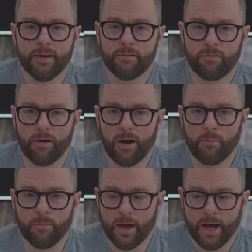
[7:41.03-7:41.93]

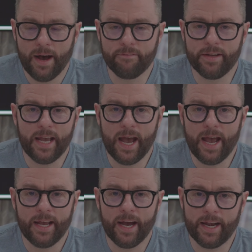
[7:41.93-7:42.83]
from a
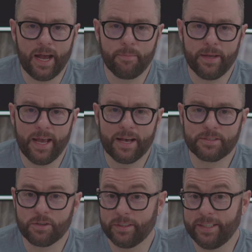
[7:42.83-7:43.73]
VA, an
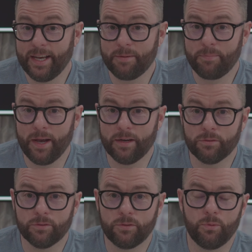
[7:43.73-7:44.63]
IPS, or a TN
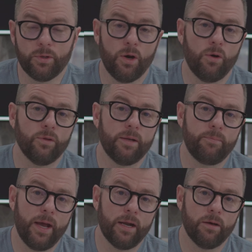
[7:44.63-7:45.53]
panel to an OLED
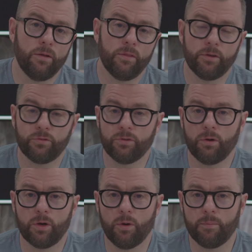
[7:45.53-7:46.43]
panel, there's
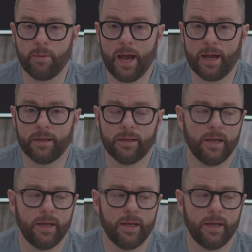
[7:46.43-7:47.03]
no going back.